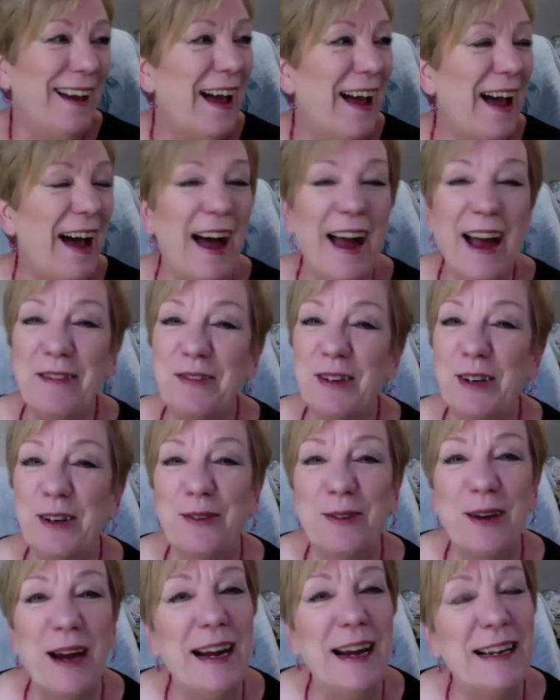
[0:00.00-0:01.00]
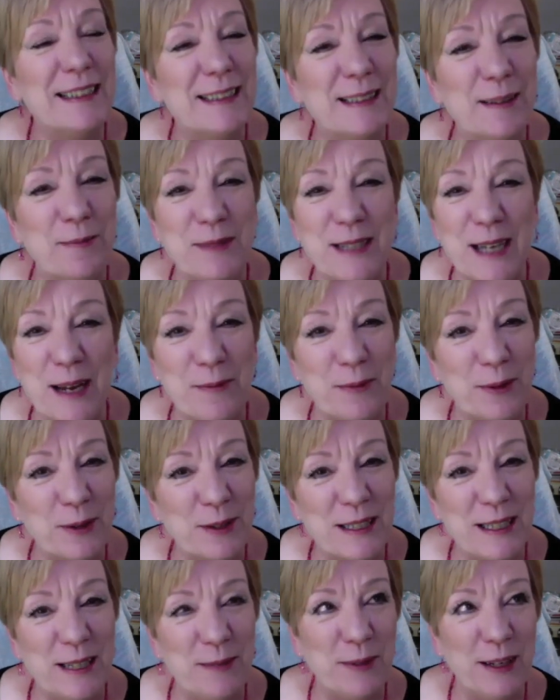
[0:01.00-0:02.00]
I have a great September
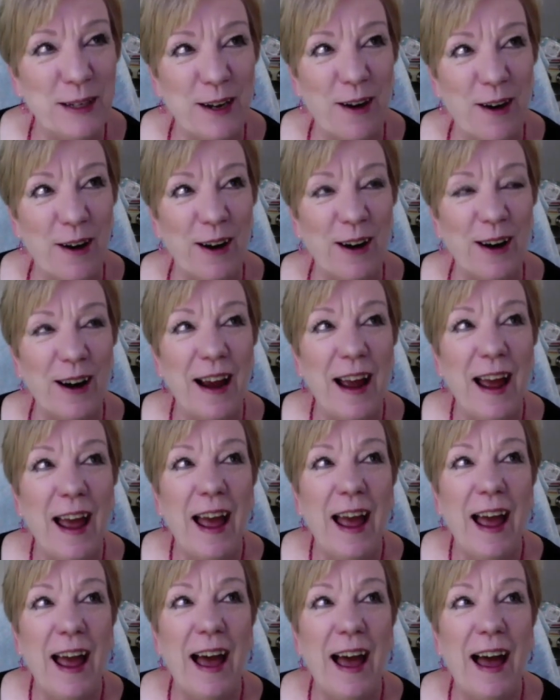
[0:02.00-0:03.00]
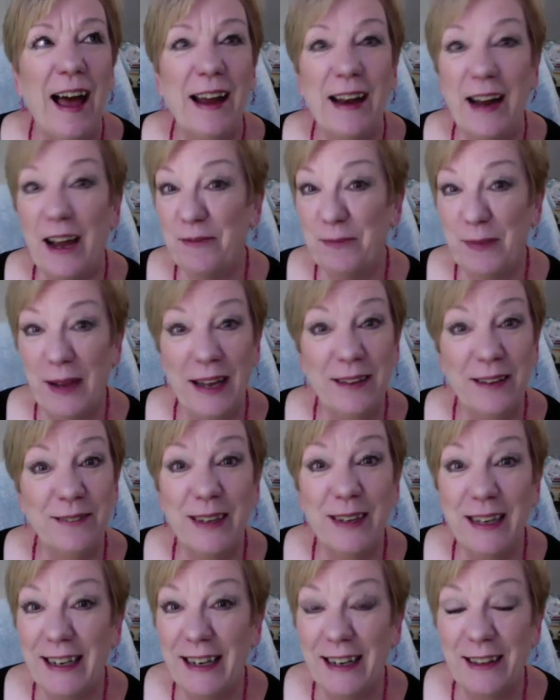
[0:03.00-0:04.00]
TBR, and I've been
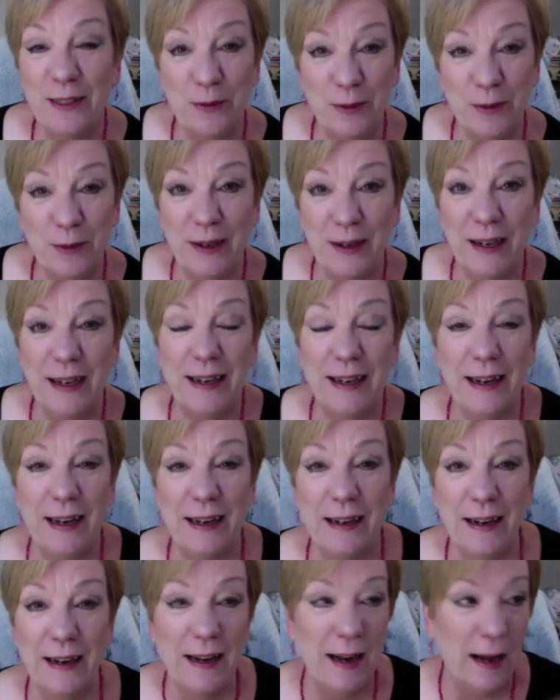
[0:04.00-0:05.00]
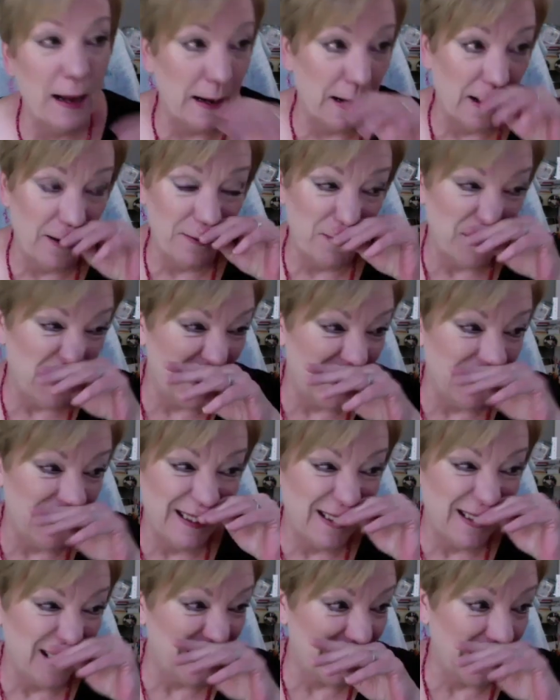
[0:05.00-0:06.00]
reading through it, and I've
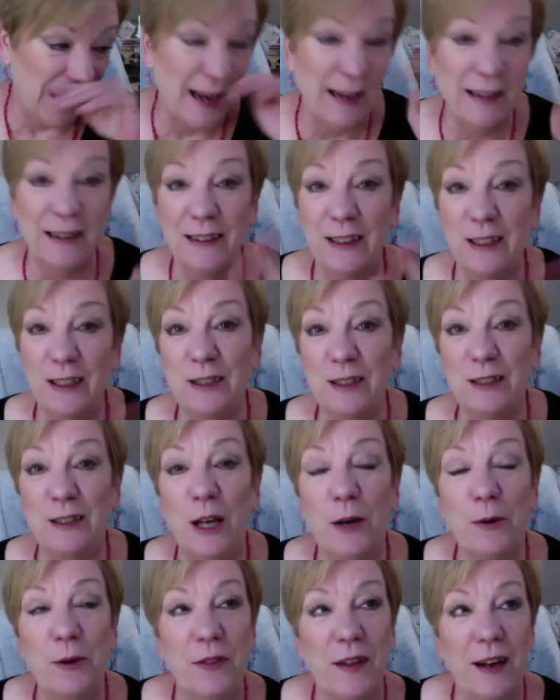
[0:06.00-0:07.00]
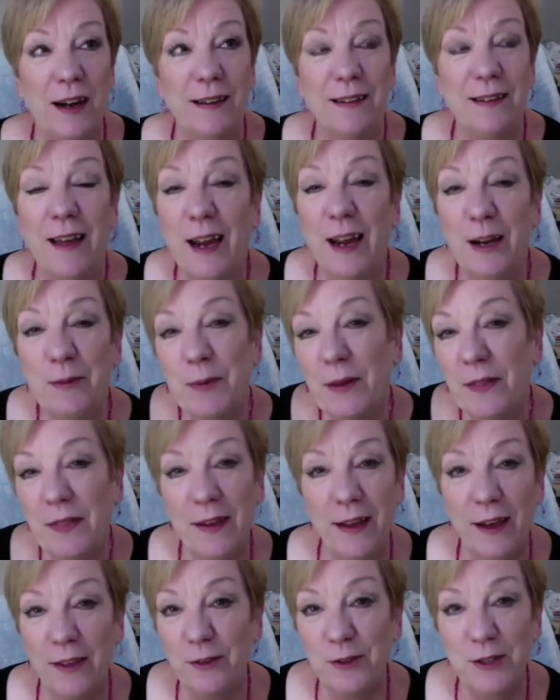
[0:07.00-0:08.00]
been, again, a little slower than I'd like, but
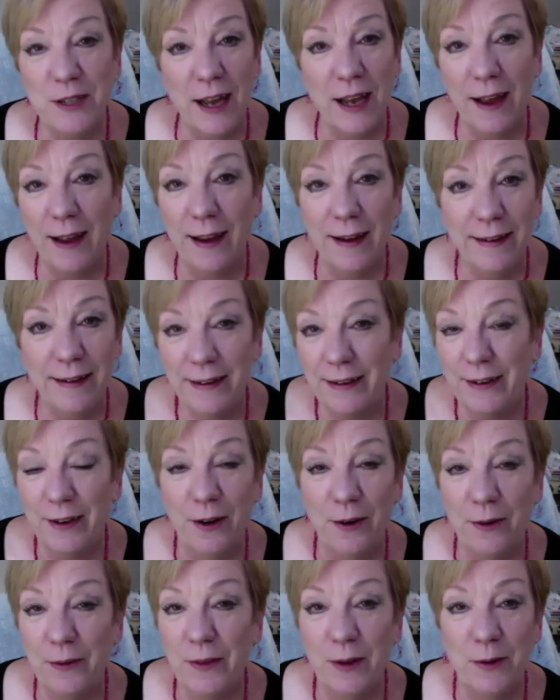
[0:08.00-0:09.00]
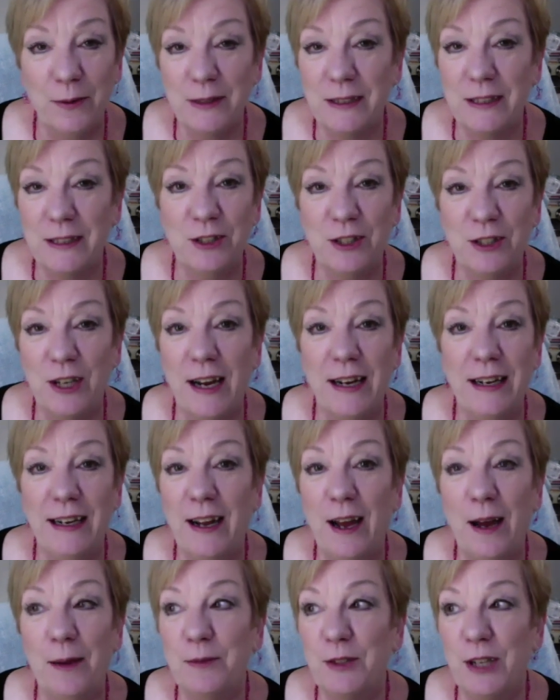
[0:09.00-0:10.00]
the other day, you know, there was a
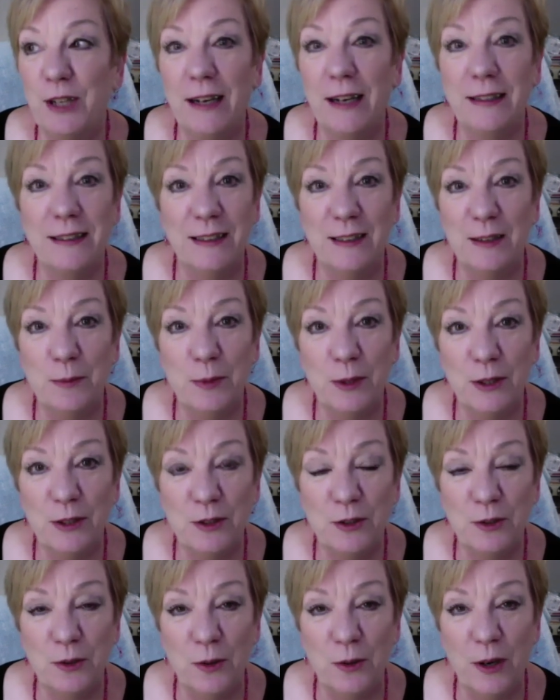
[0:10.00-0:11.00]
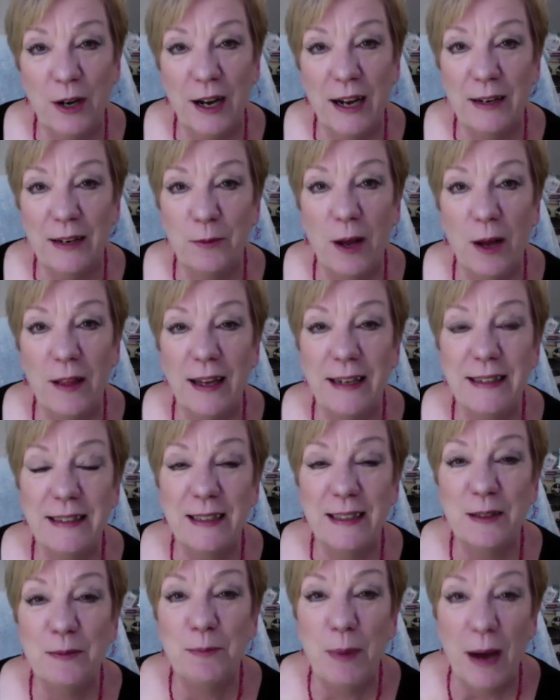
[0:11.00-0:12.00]
shiny object in the bookstore, and while I
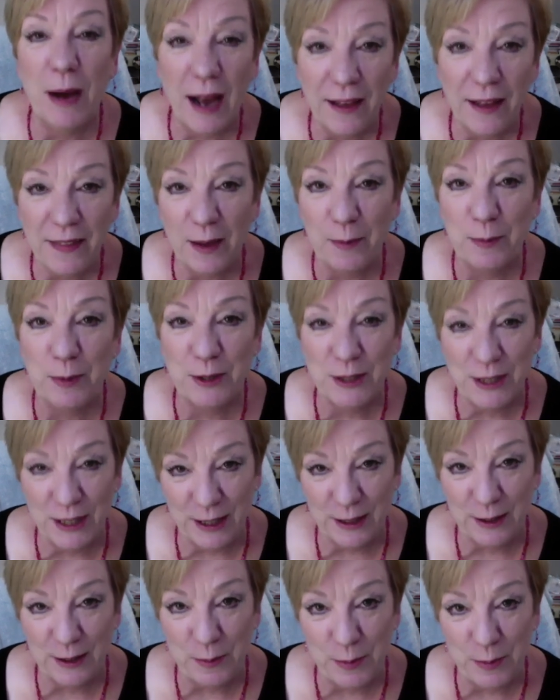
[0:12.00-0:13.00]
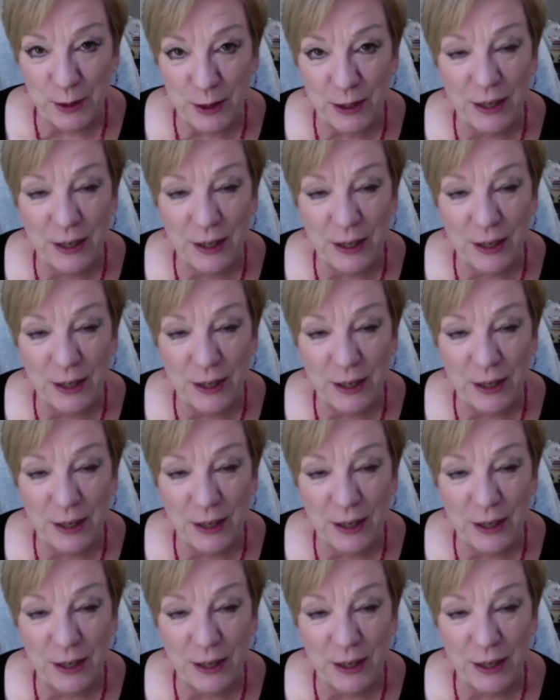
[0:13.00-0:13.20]
didn't buy that particular book,